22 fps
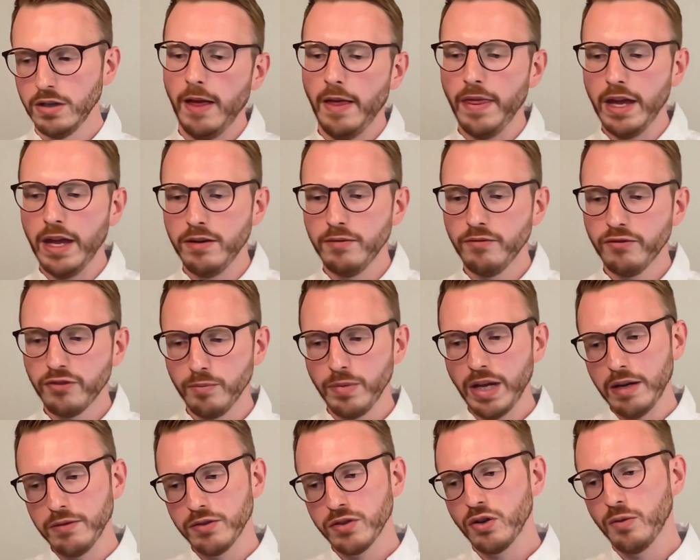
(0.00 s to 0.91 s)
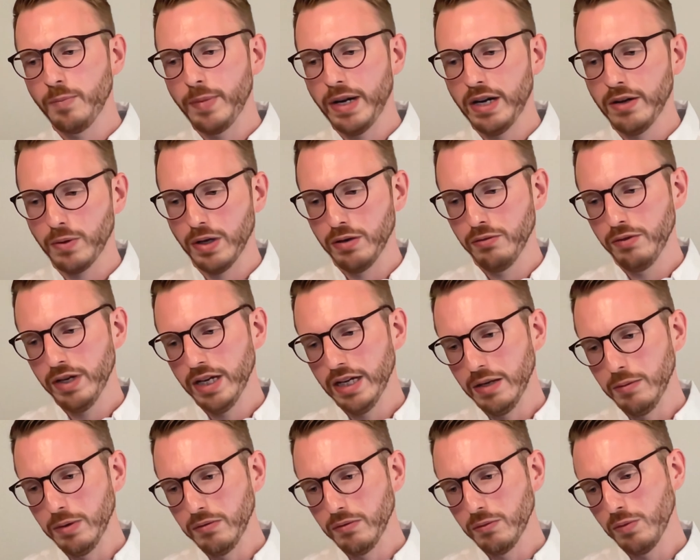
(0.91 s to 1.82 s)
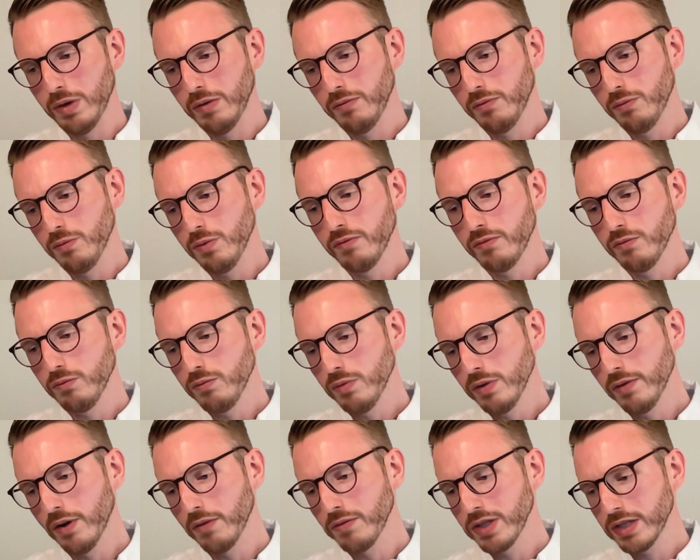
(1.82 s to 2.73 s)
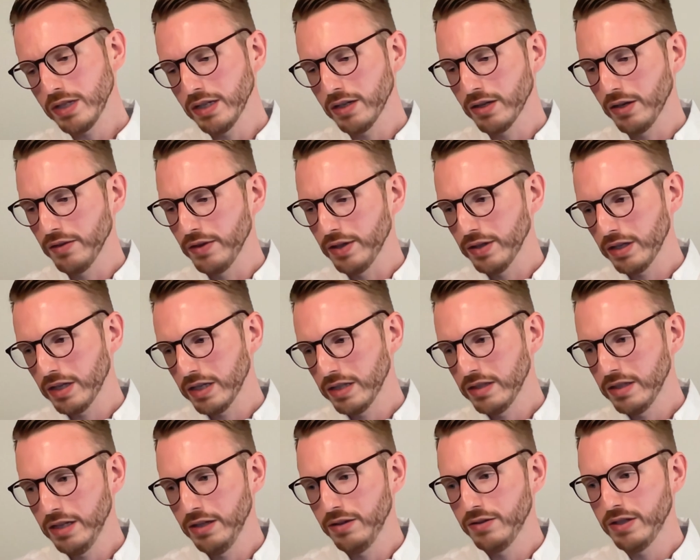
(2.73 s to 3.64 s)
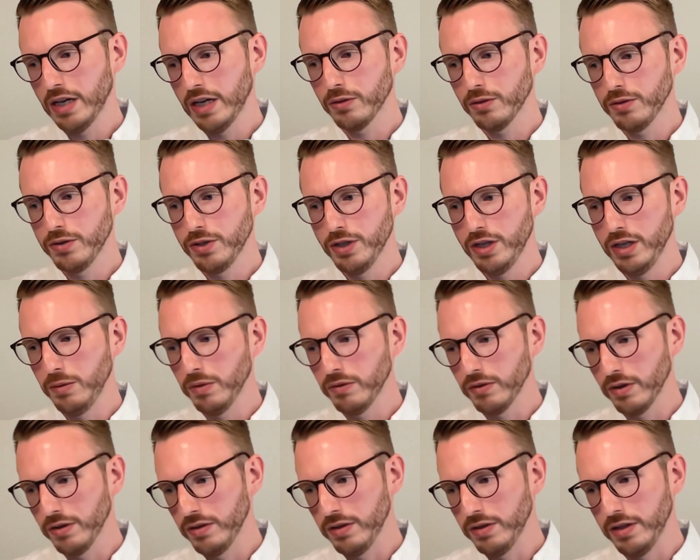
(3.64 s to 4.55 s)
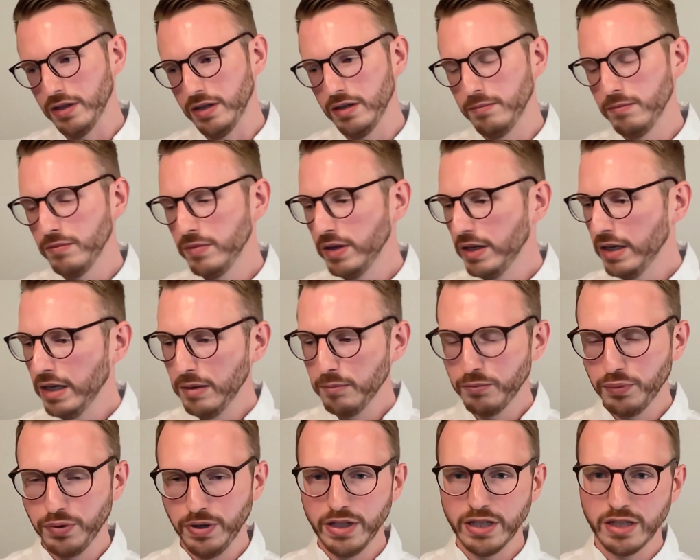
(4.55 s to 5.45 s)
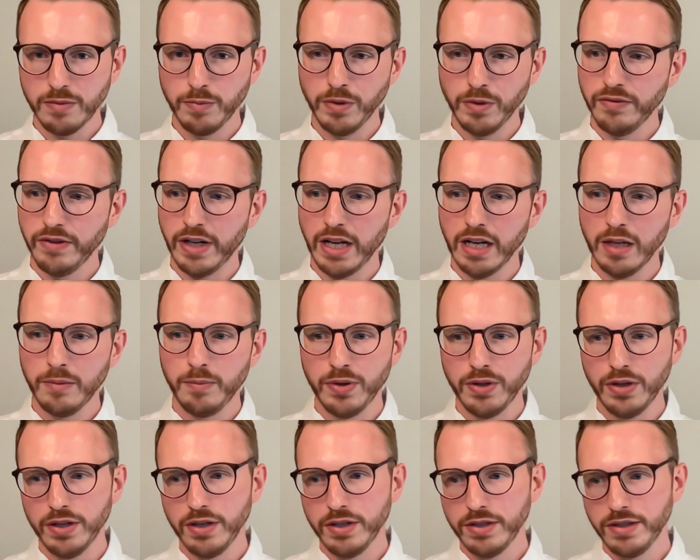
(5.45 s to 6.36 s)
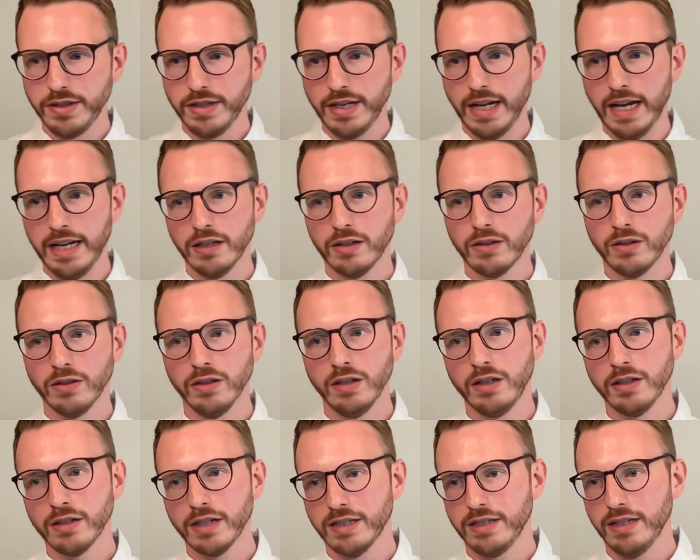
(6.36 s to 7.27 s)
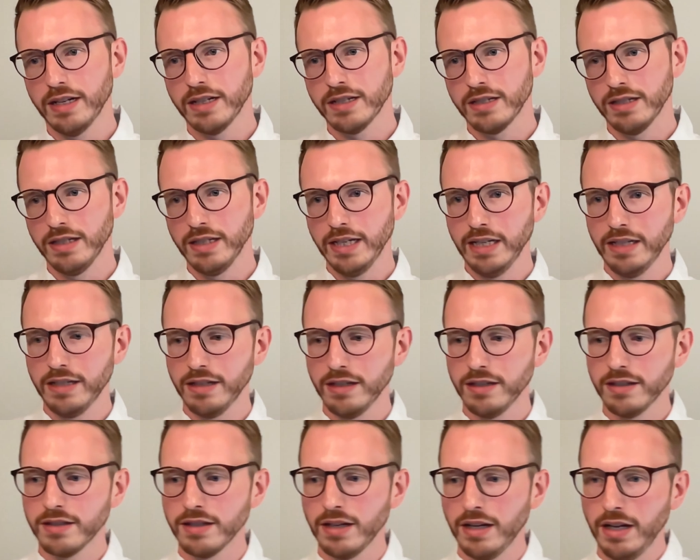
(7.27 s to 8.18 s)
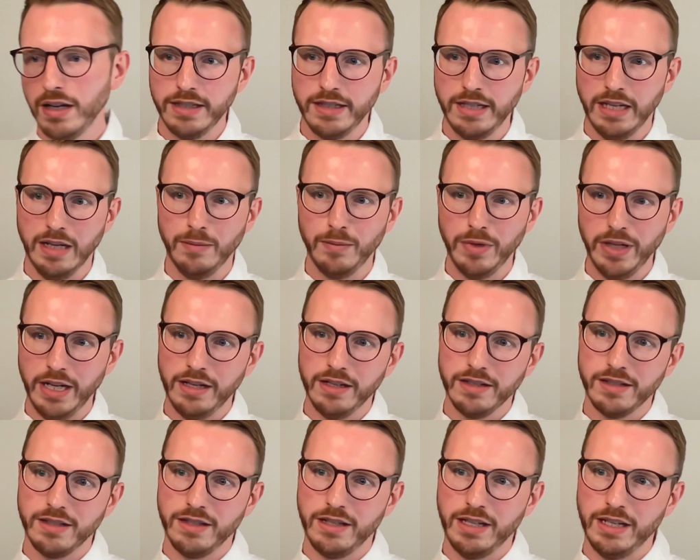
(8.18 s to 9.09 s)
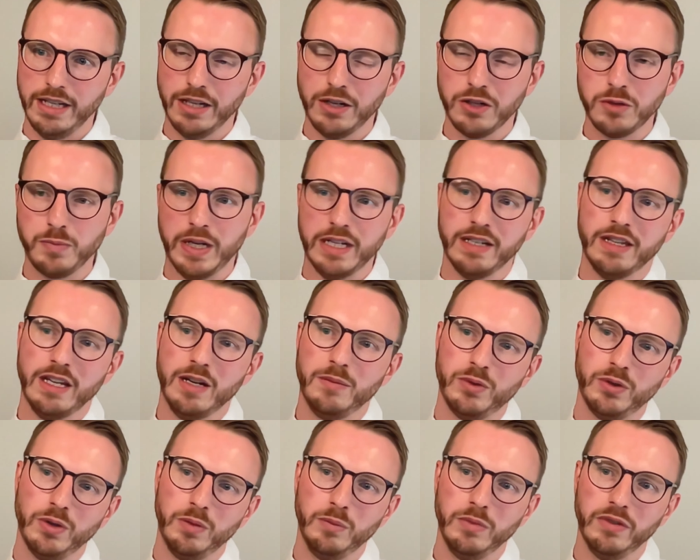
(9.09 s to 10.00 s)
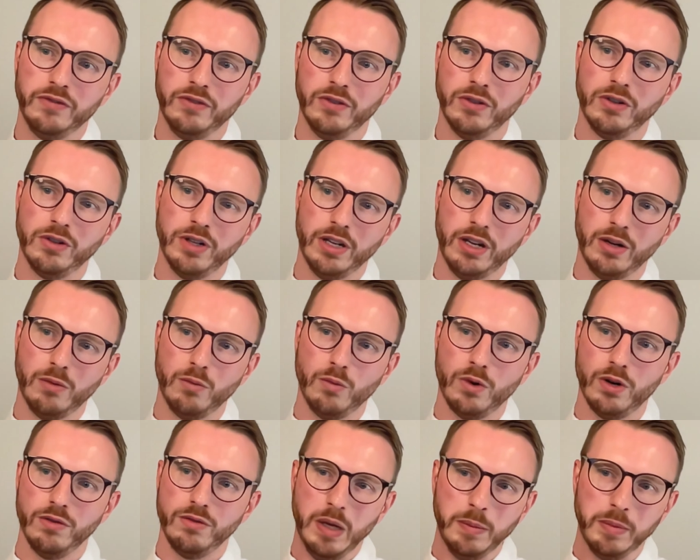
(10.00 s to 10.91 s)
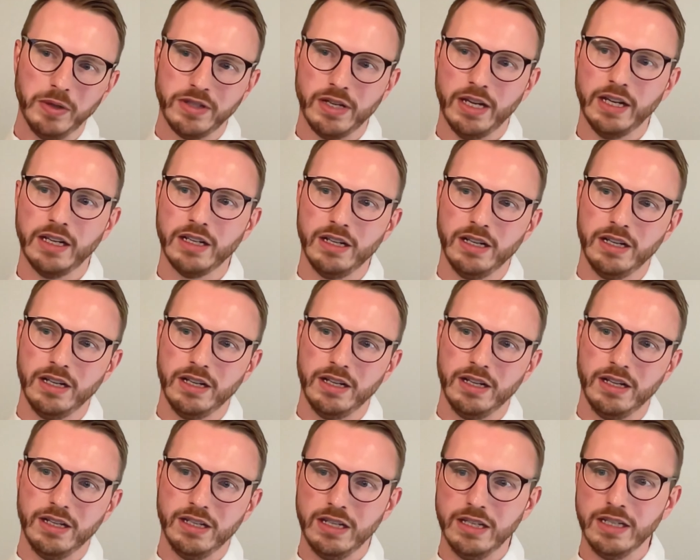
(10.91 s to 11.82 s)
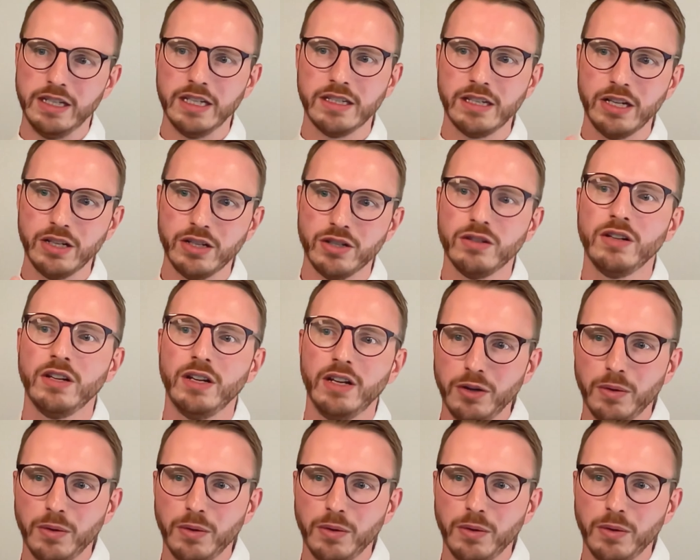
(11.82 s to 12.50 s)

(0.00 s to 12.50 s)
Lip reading: And then from that sort of pathway, really, we've obviously got continued technical journey. We've got principal developers, technical architects and leaders, and team leaders. And then it goes back to that point before, what do people take a decision?